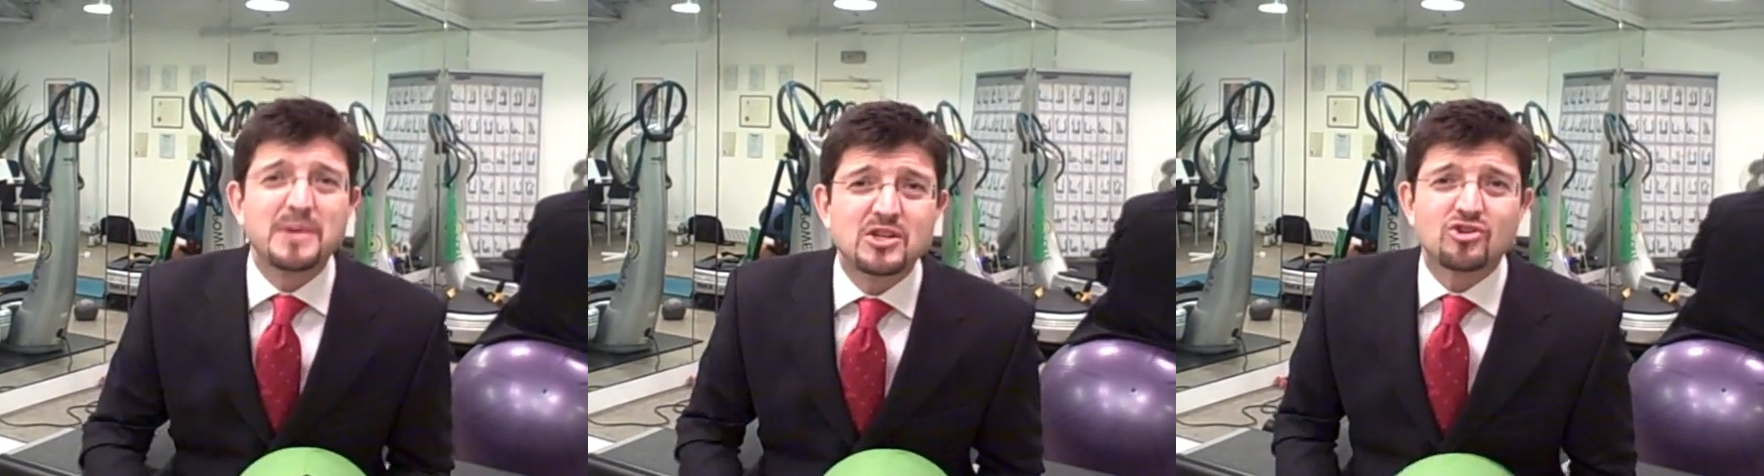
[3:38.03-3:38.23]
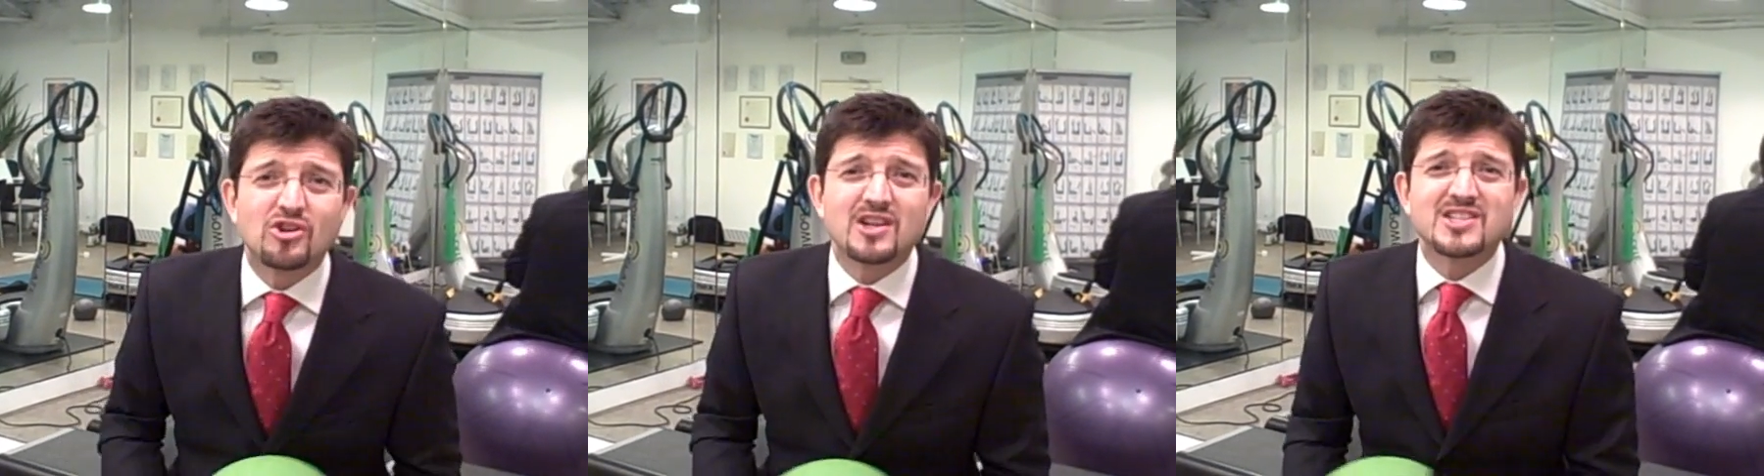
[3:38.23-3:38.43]

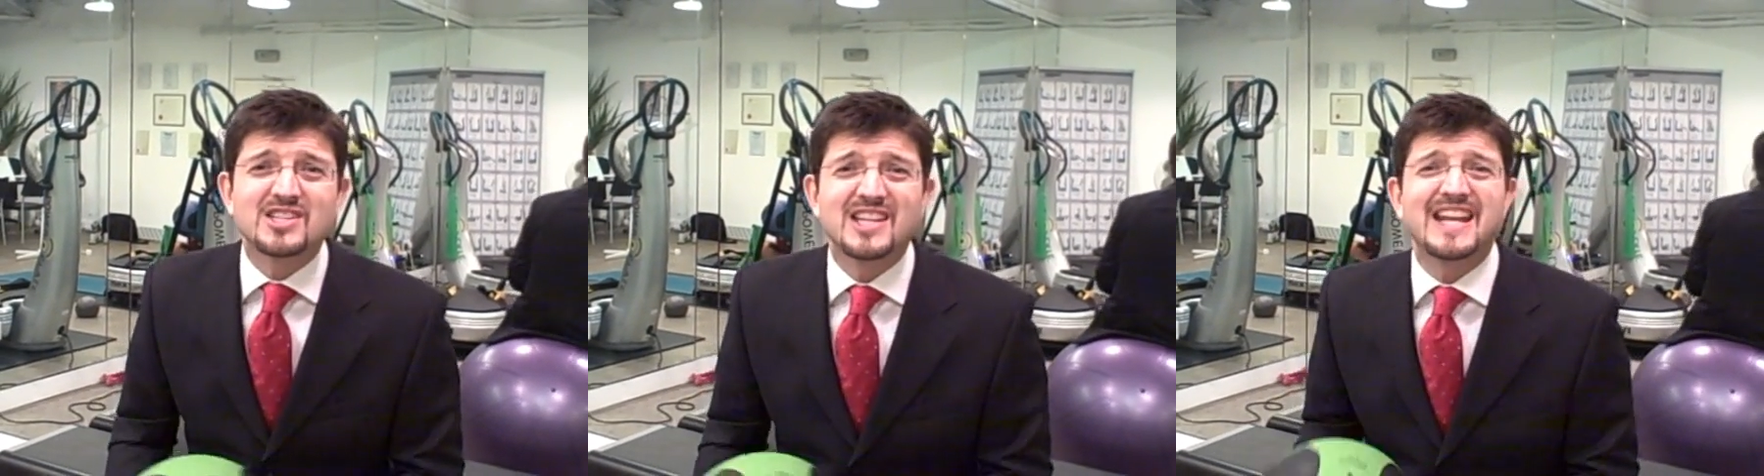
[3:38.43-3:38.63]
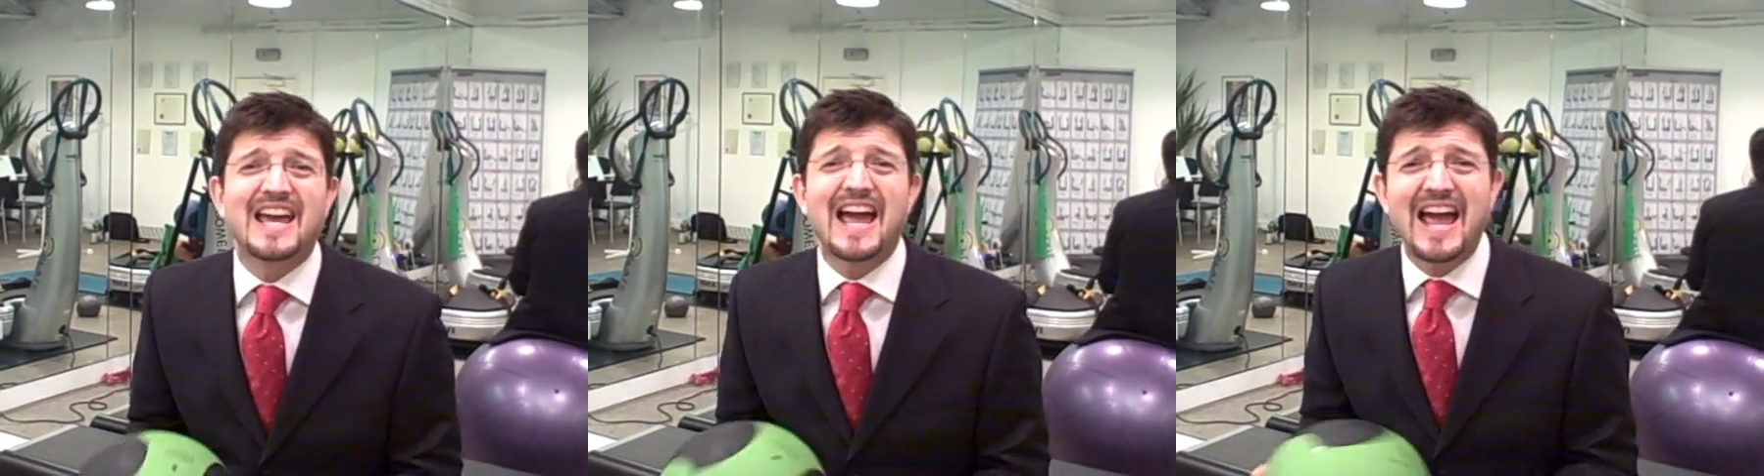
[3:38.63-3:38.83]
be
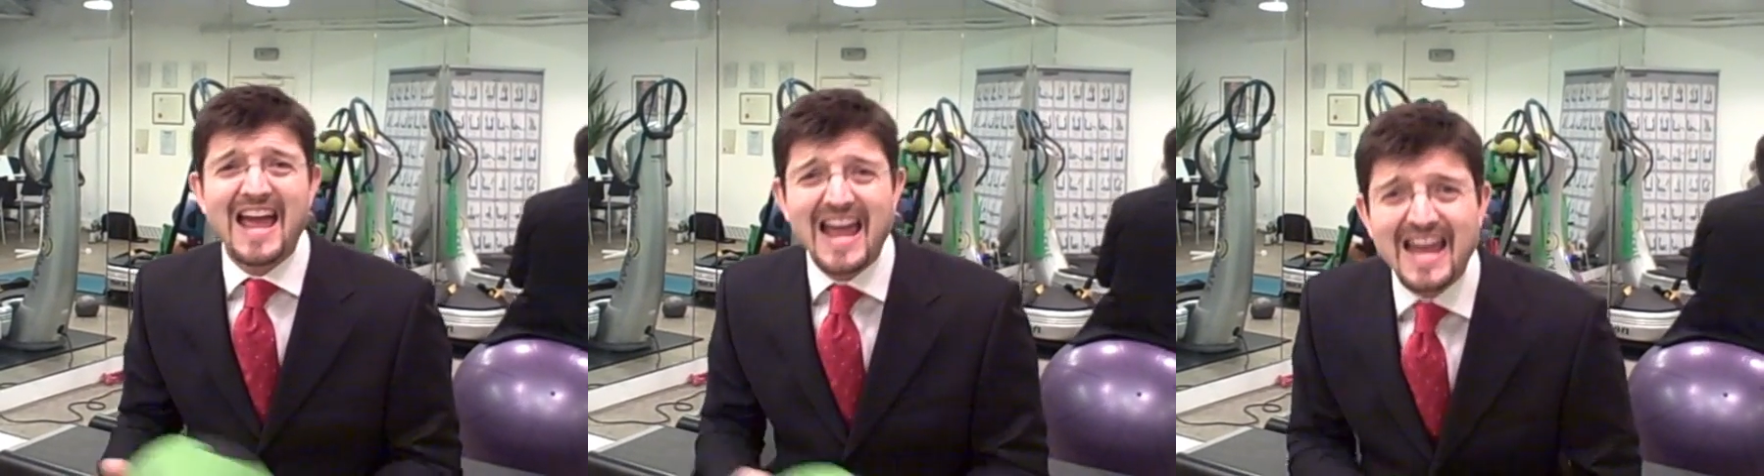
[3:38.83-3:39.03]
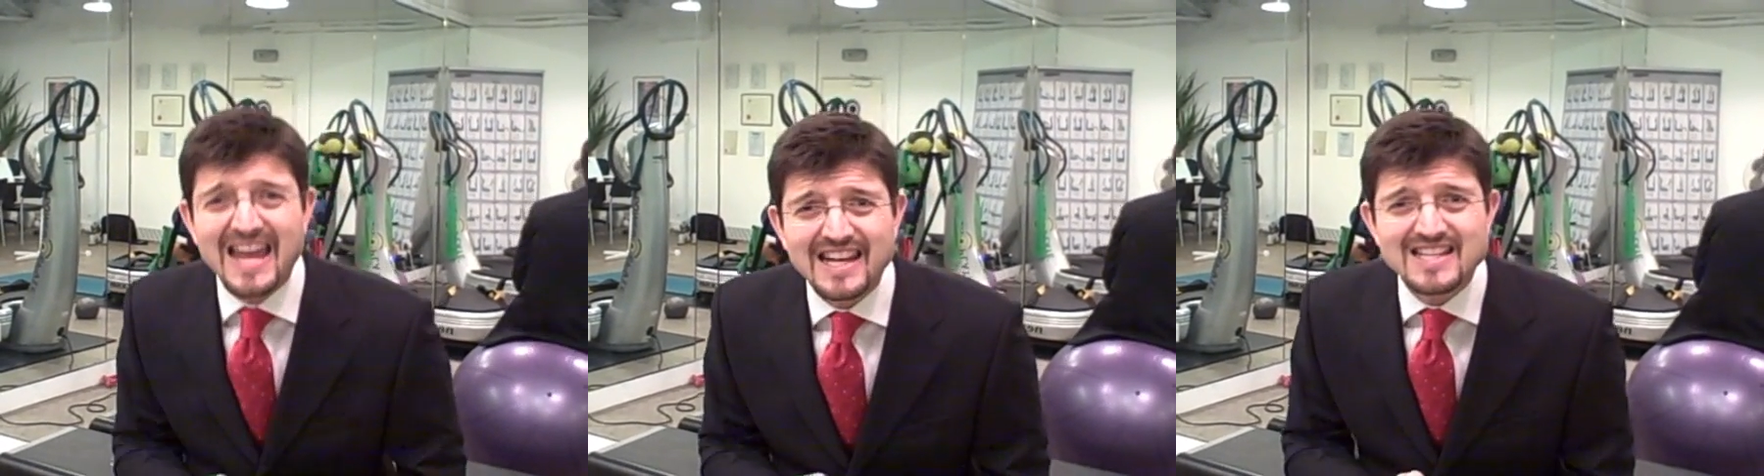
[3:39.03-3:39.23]
trusted,
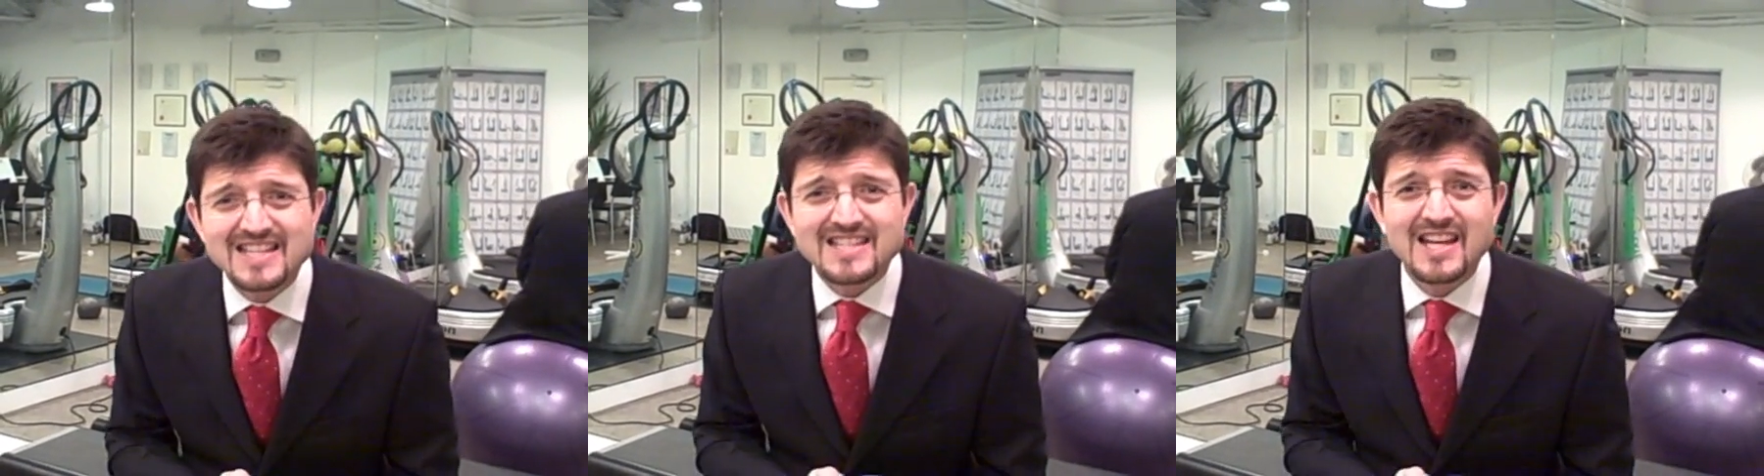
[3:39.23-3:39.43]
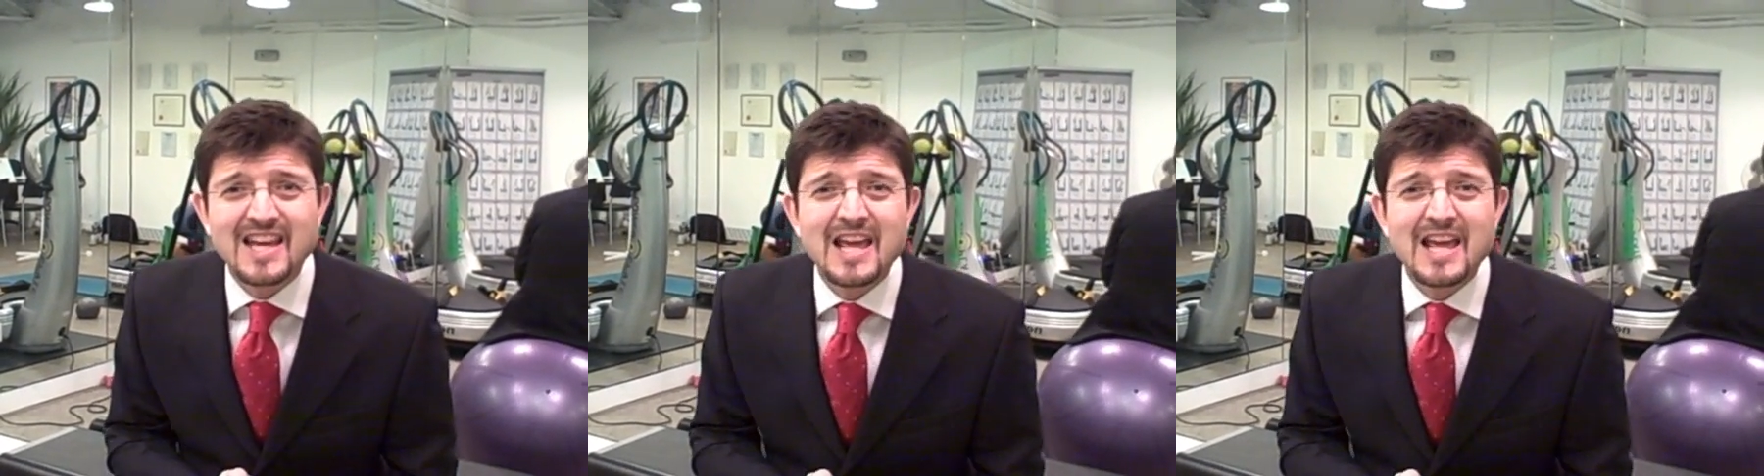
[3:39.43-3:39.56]
and